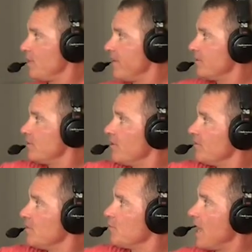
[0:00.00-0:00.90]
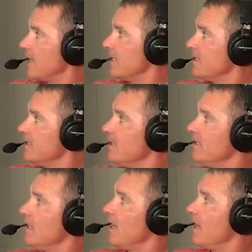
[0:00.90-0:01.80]
We have a tournament bracket.
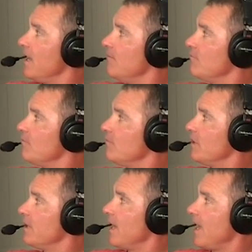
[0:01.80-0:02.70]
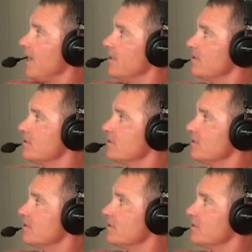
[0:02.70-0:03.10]
And